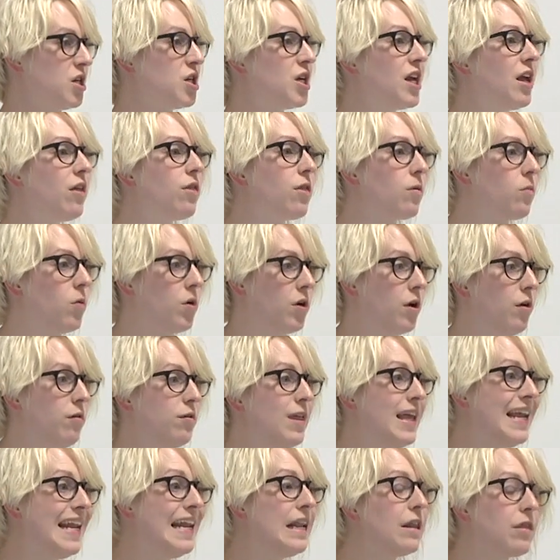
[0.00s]
She's the one
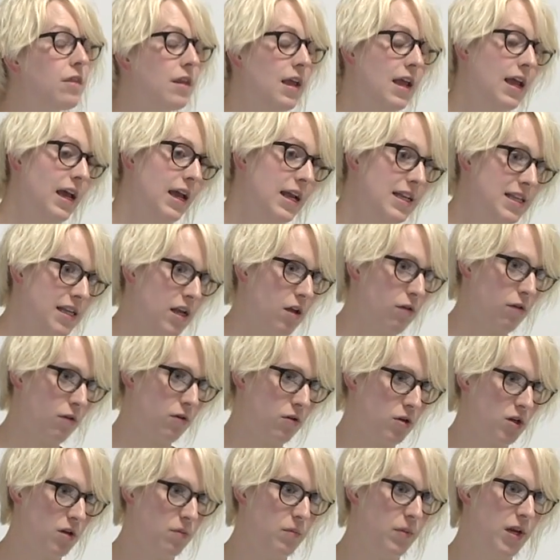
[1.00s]
who's instigating
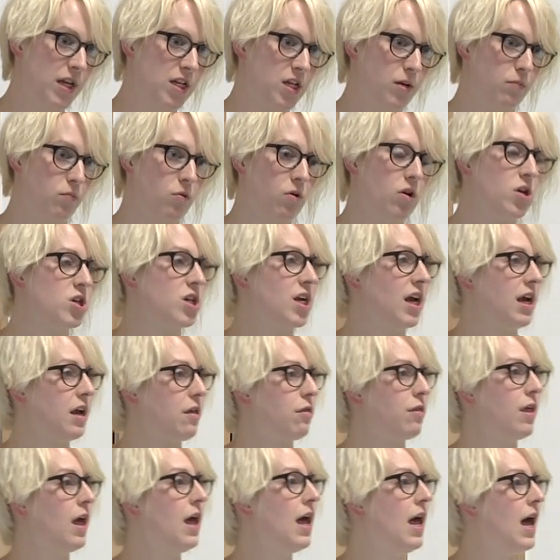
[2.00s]
social media
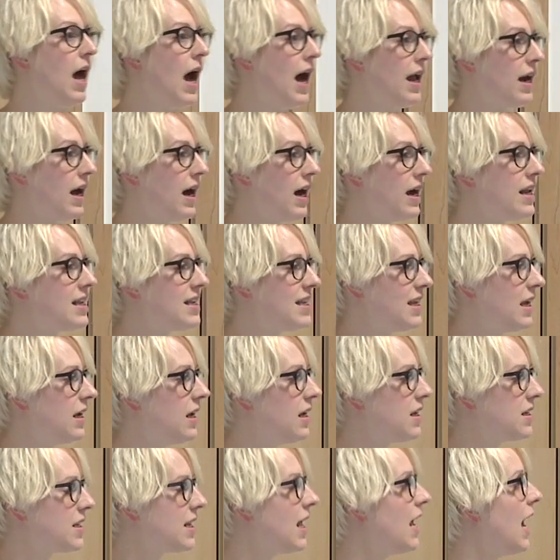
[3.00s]
projects and
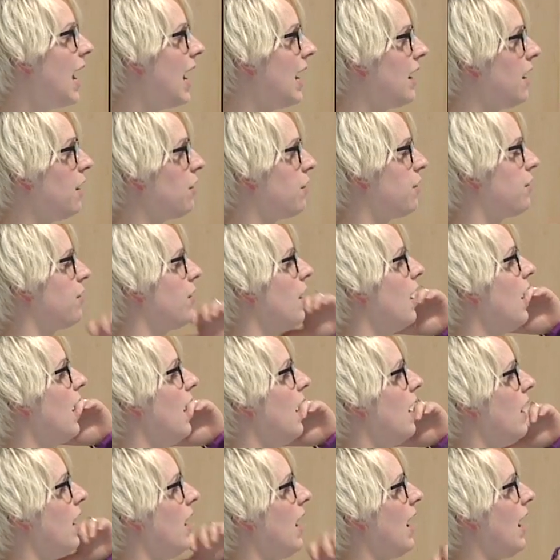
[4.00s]
ideas and is
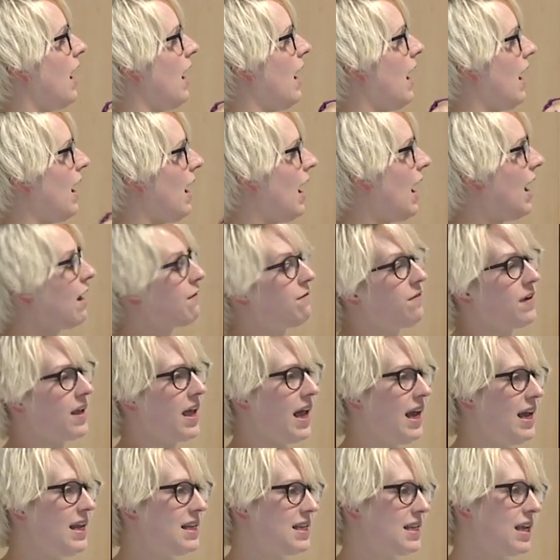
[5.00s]

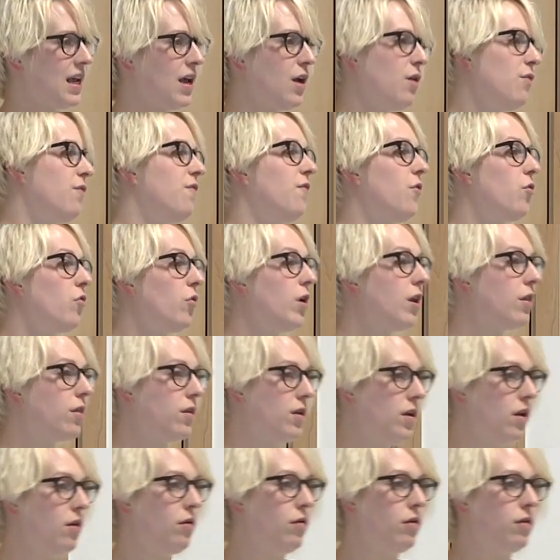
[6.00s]
advocating for its
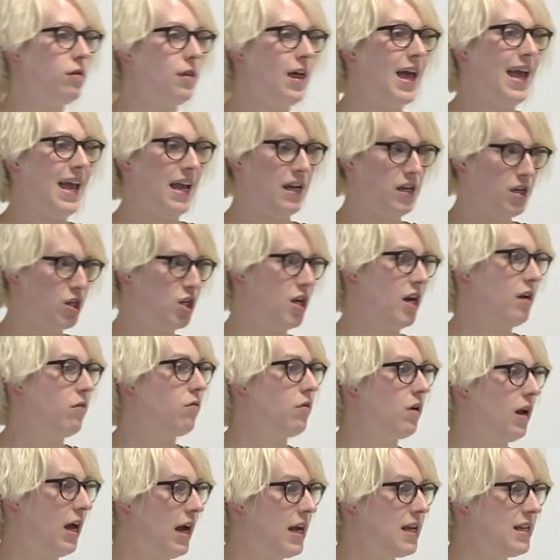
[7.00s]
use in
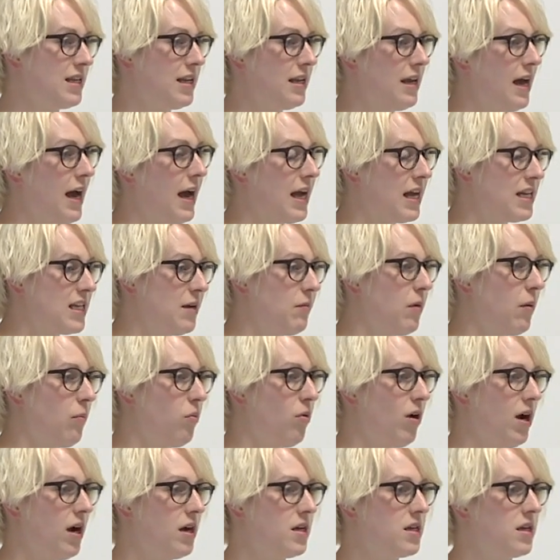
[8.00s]
general academic
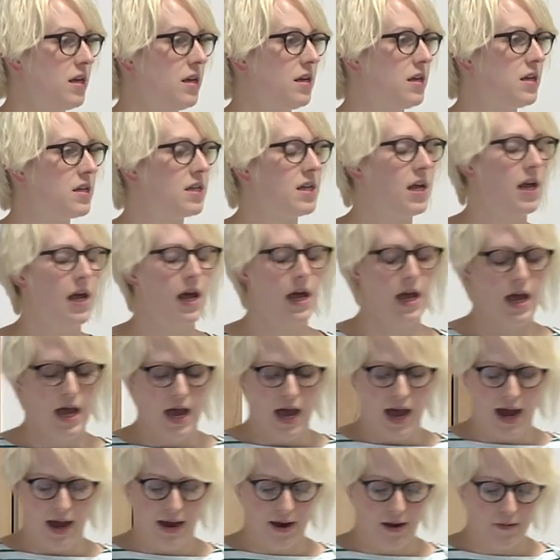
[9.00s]
practice.
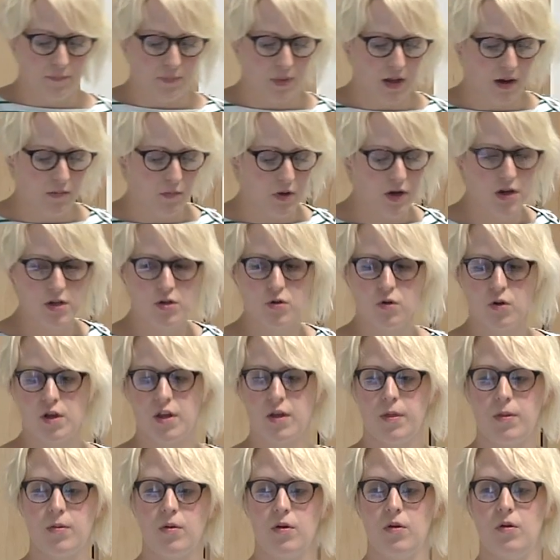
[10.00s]
I'm going to talk
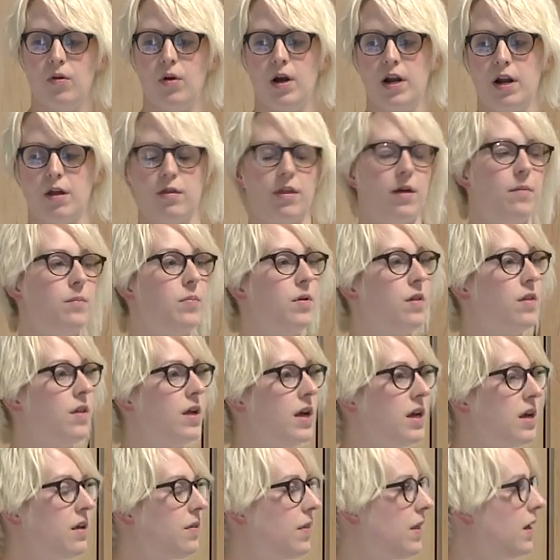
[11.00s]
you through an example
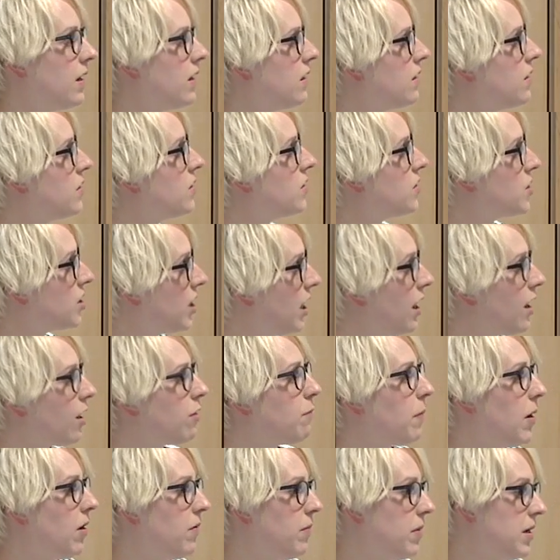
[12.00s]
that she
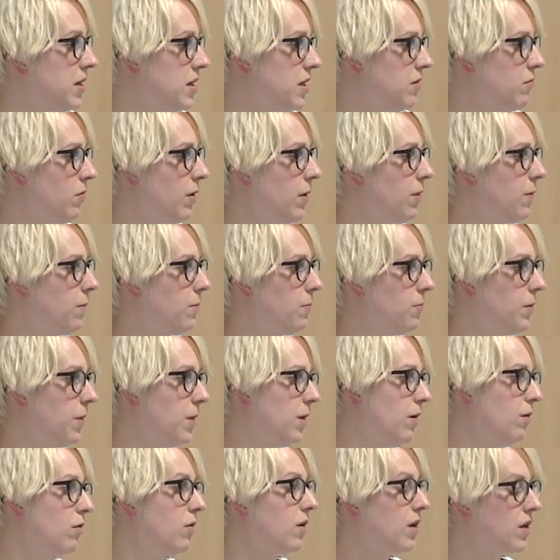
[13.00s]
experimented
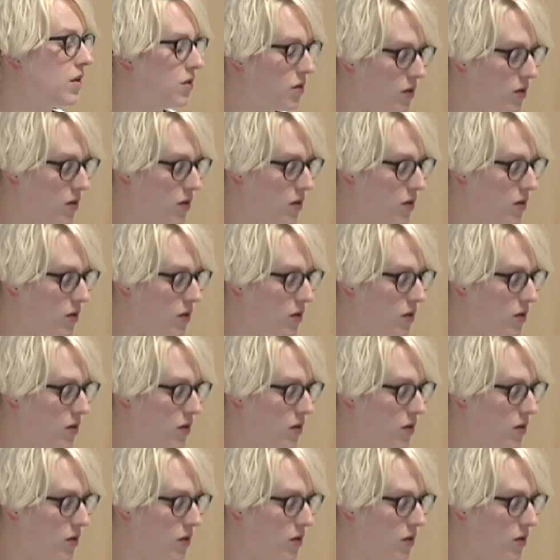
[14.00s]
with using